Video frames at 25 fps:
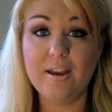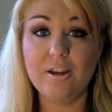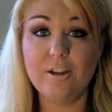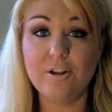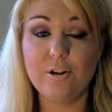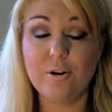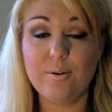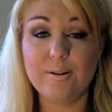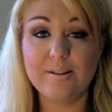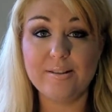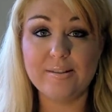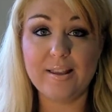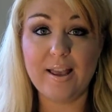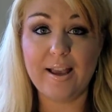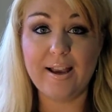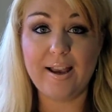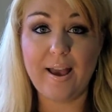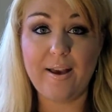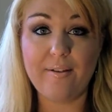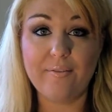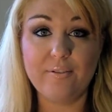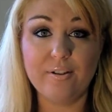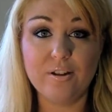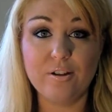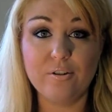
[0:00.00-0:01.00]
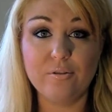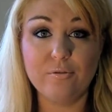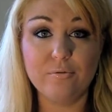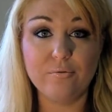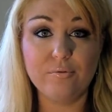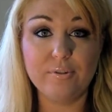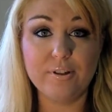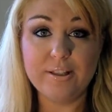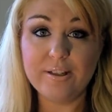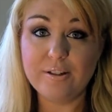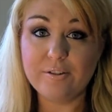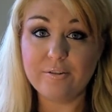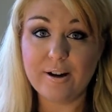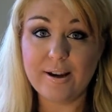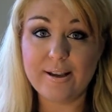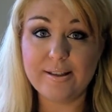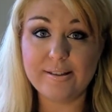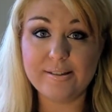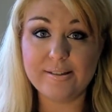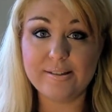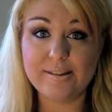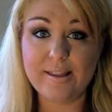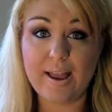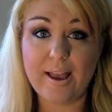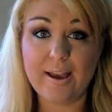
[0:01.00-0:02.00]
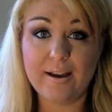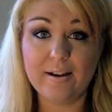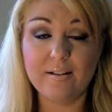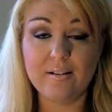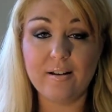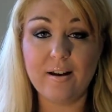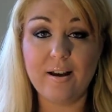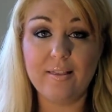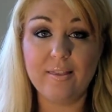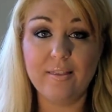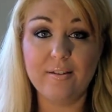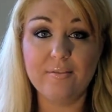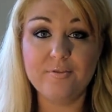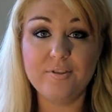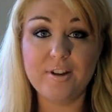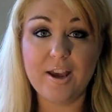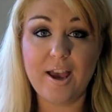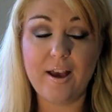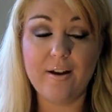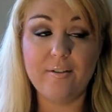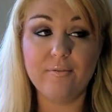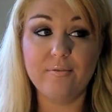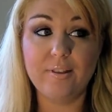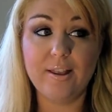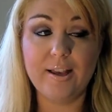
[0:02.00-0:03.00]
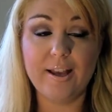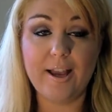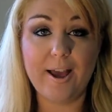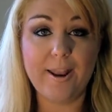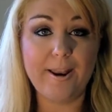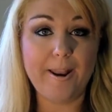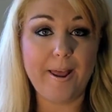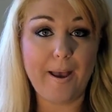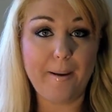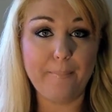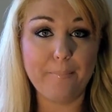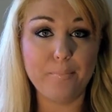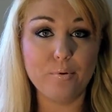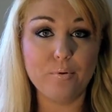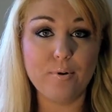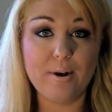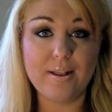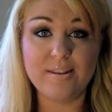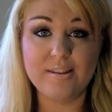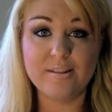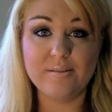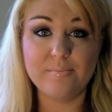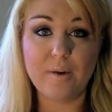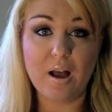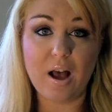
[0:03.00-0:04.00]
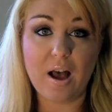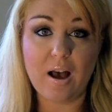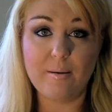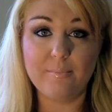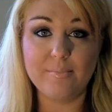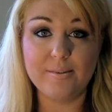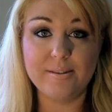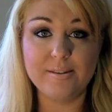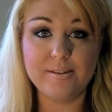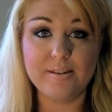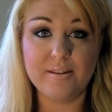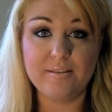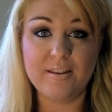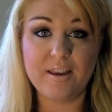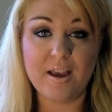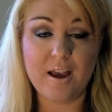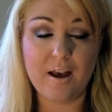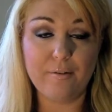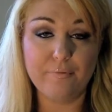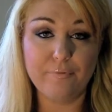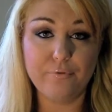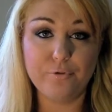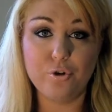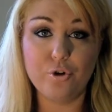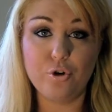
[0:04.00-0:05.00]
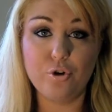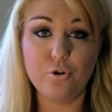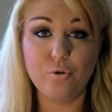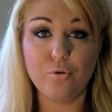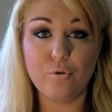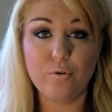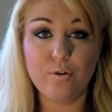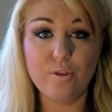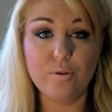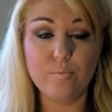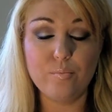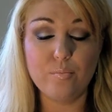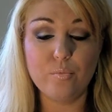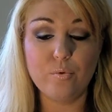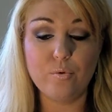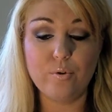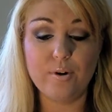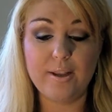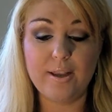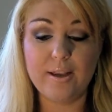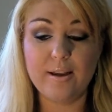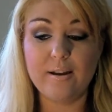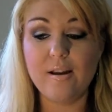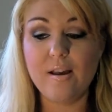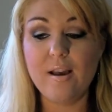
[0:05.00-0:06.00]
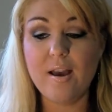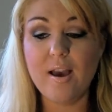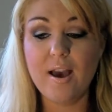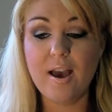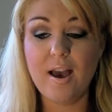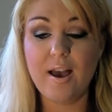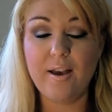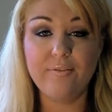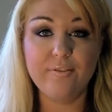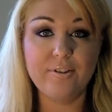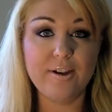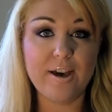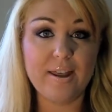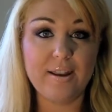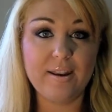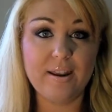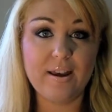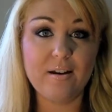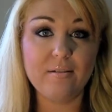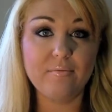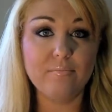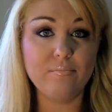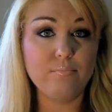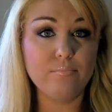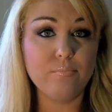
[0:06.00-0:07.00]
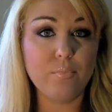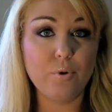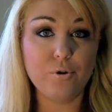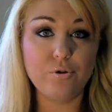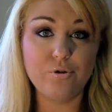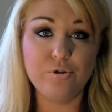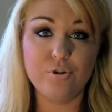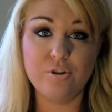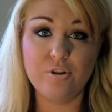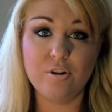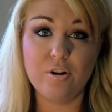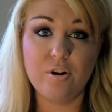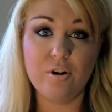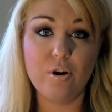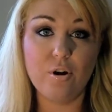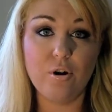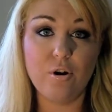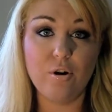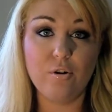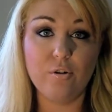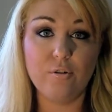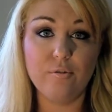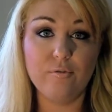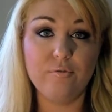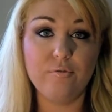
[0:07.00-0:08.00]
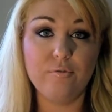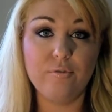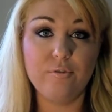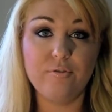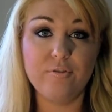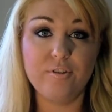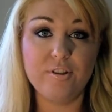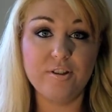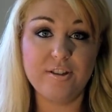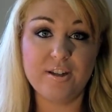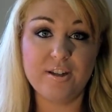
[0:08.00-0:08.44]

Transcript: You know, it's like having a really great snack. I love to have like an apple and some almonds in the afternoon or in the morning. I've cut out most of the